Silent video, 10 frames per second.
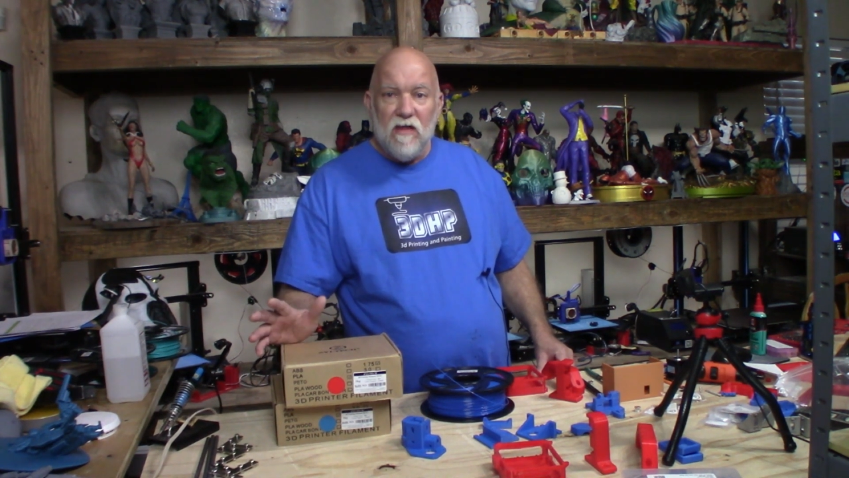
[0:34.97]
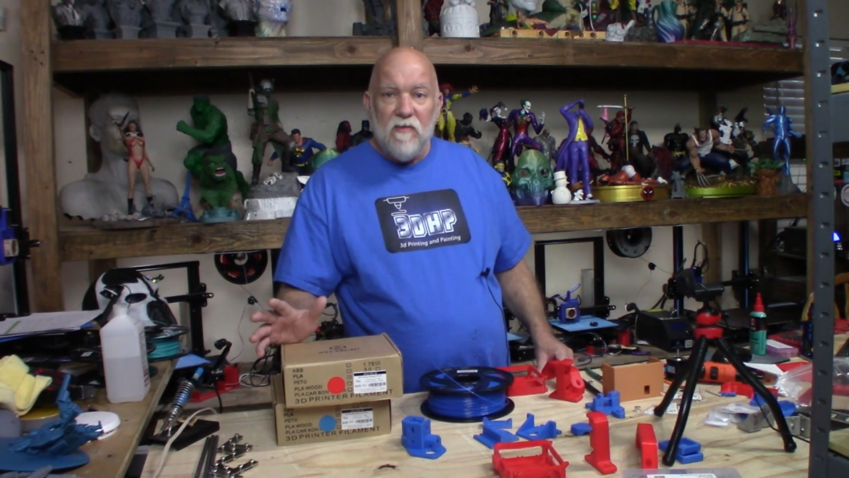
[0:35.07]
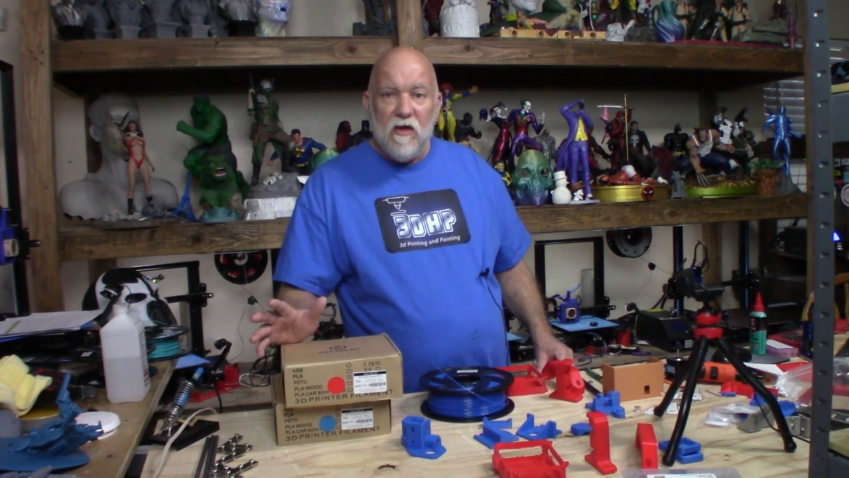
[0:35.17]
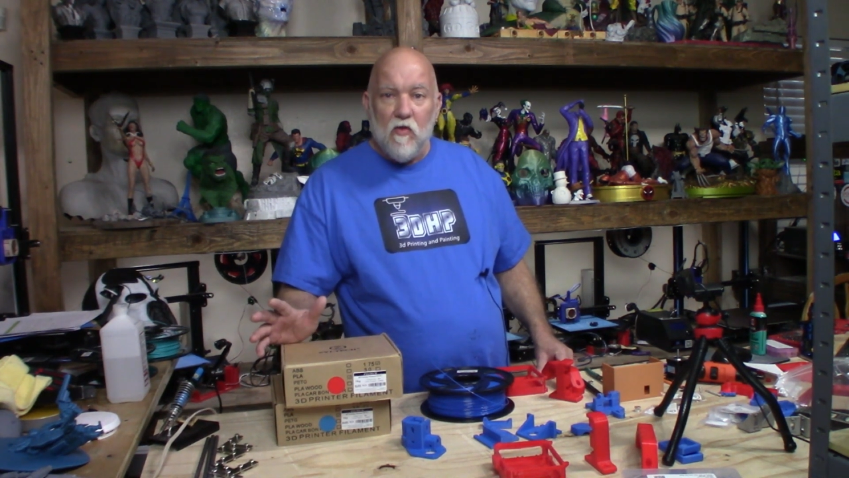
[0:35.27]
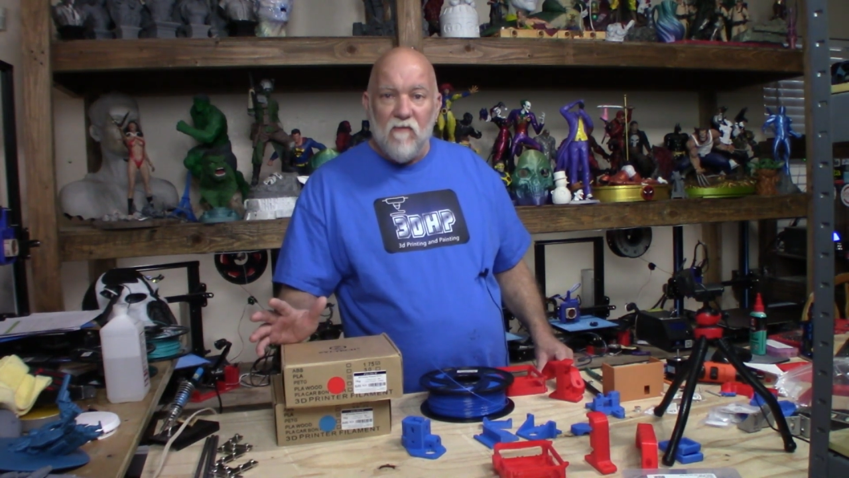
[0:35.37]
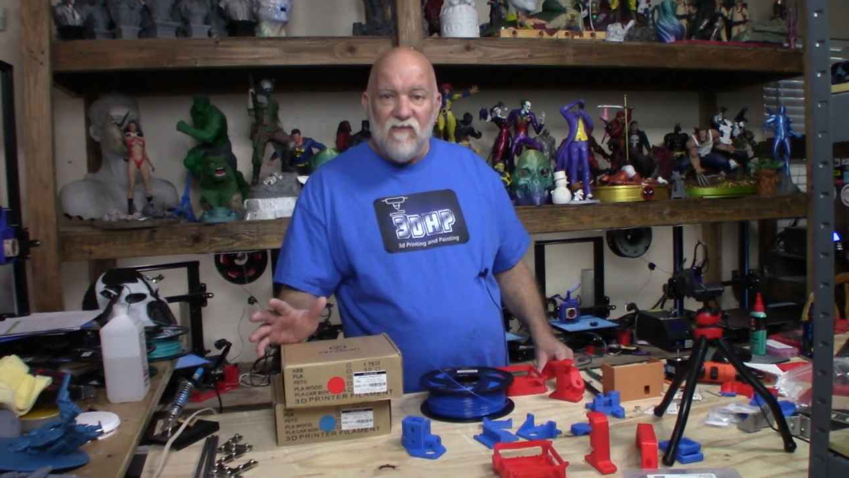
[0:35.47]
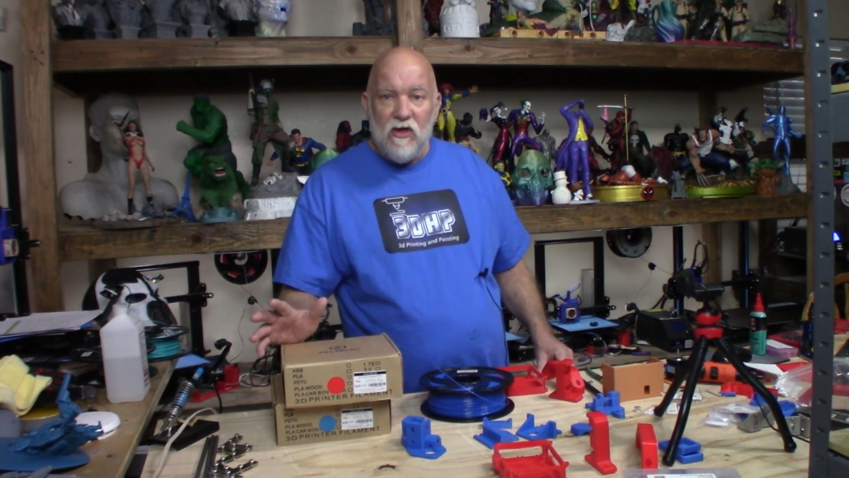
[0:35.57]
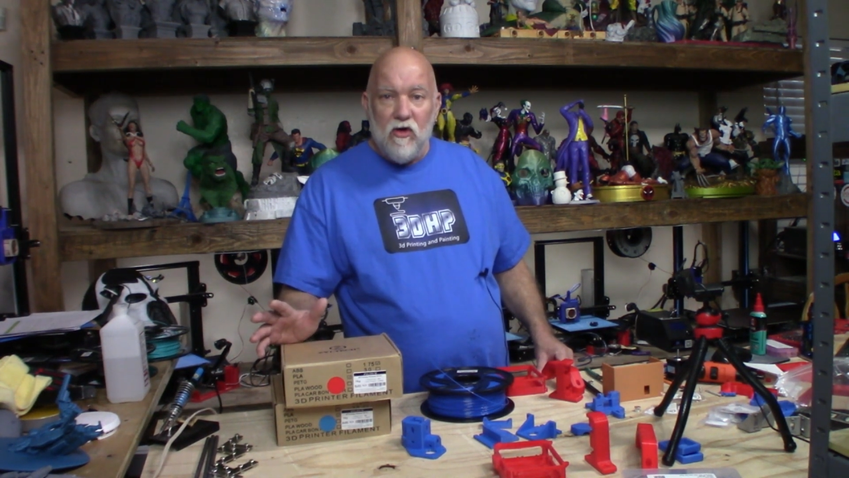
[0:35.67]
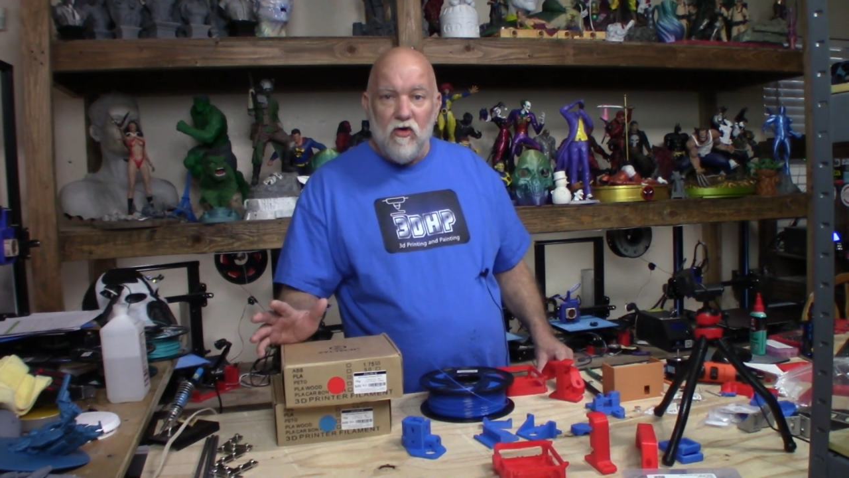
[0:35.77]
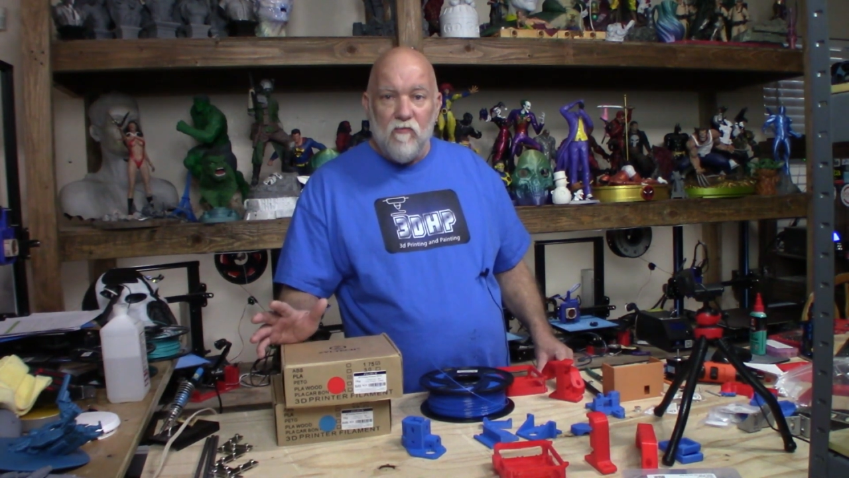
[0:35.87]
to be a
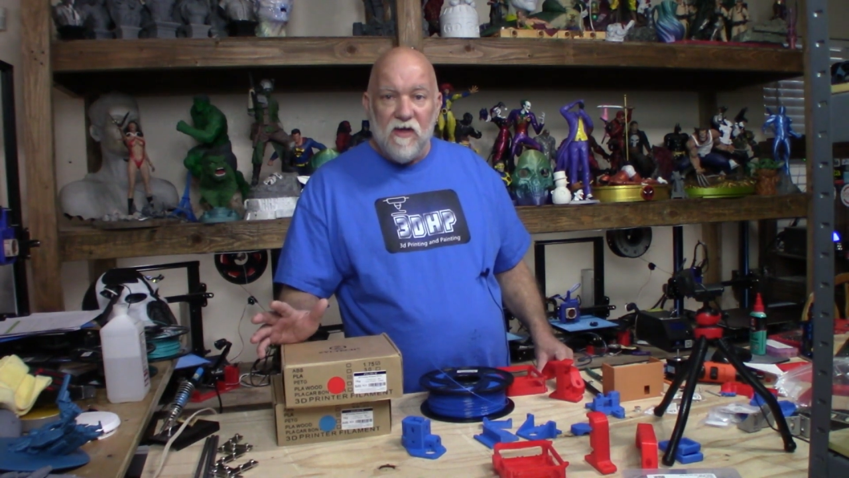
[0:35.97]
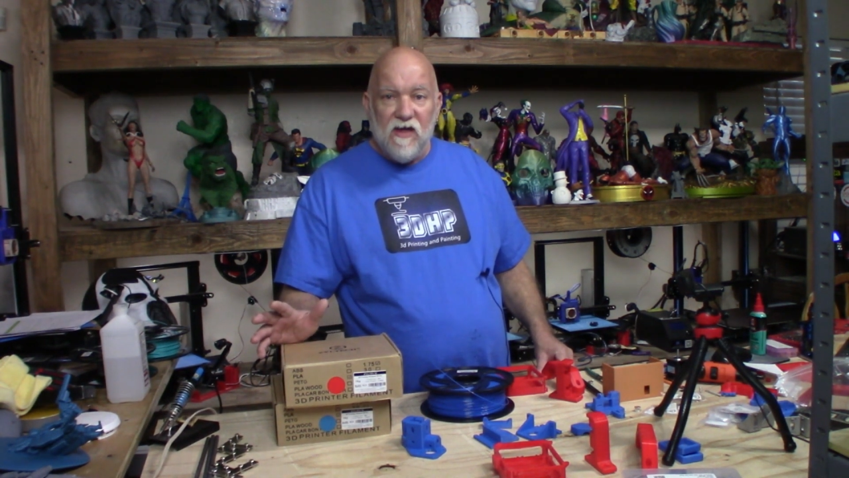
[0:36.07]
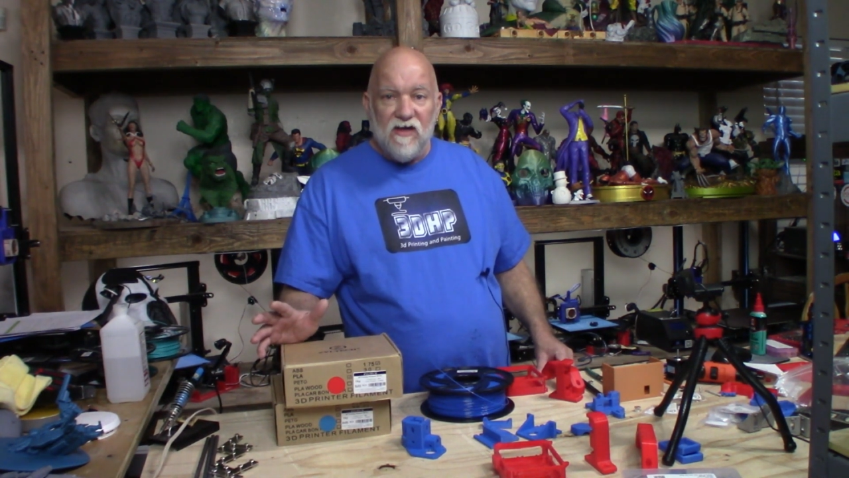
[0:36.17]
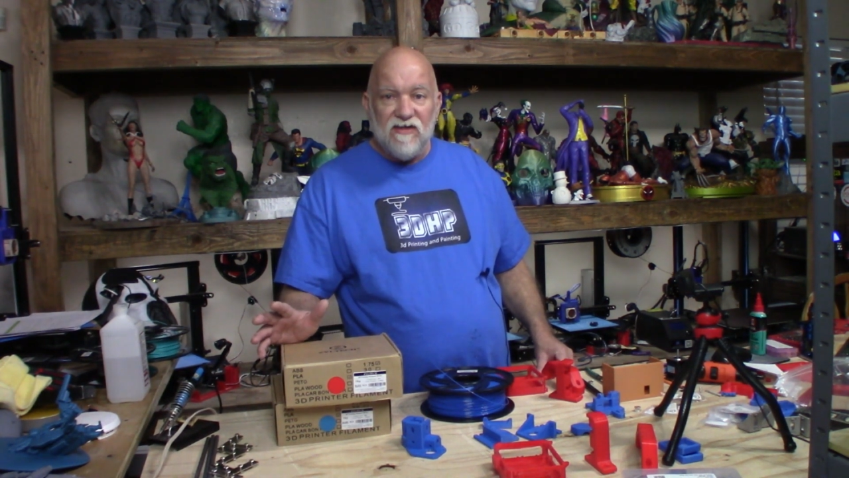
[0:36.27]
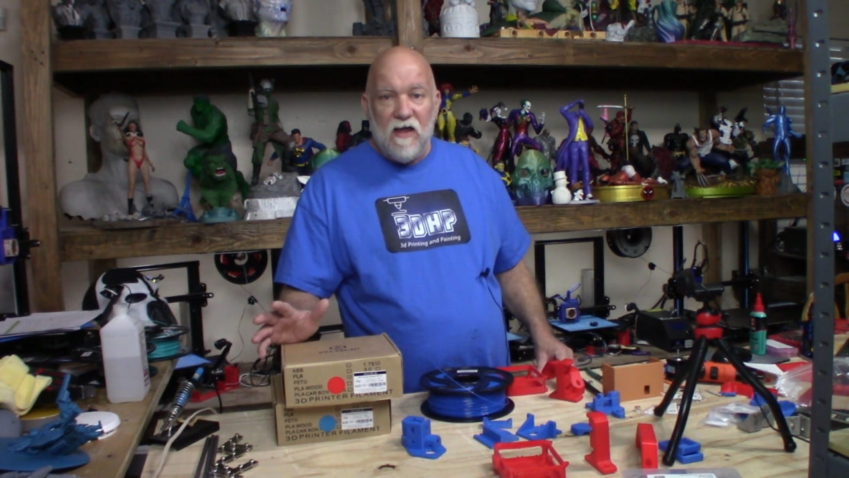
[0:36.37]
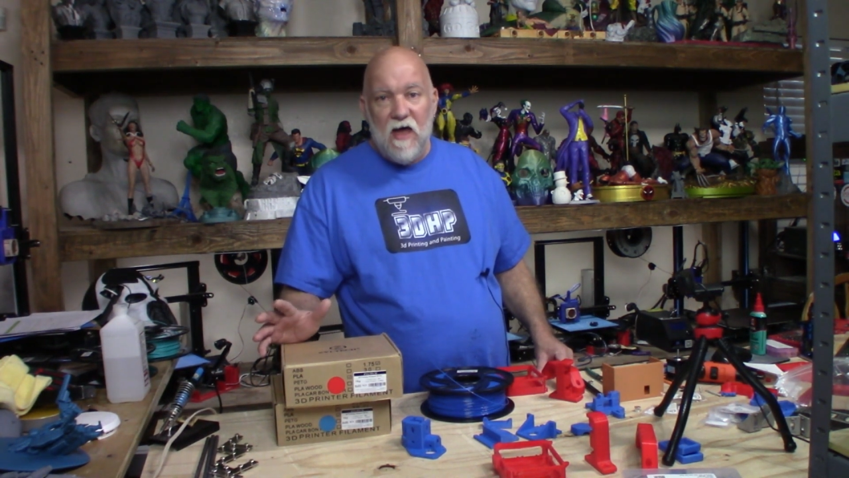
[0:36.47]
review because I,